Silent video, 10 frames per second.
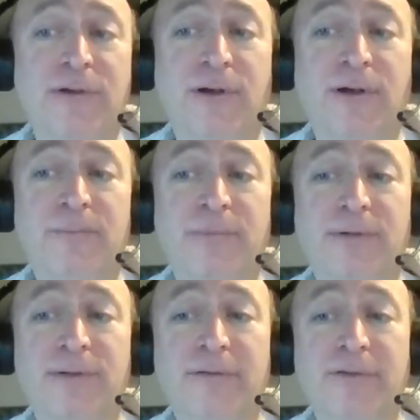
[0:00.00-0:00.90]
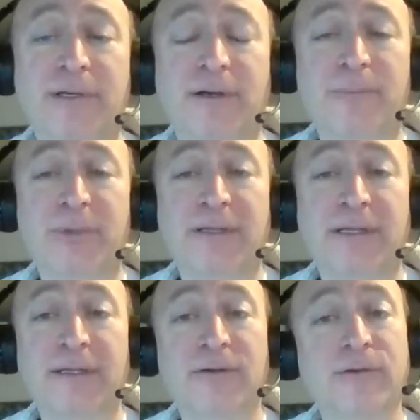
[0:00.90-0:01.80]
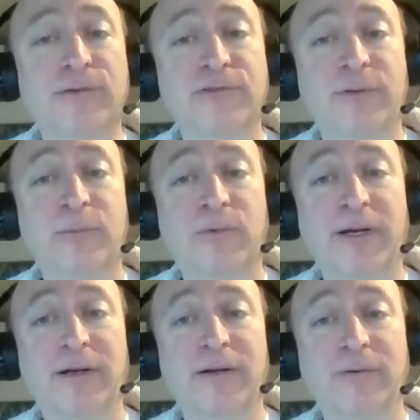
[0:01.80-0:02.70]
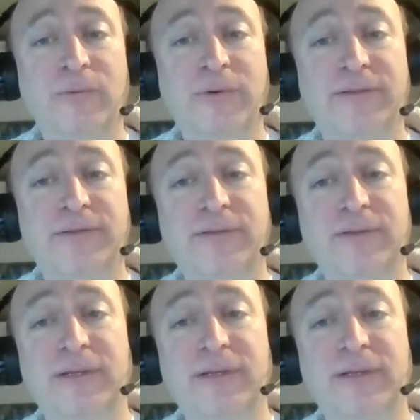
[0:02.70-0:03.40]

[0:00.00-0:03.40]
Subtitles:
living up in the hills somewhere with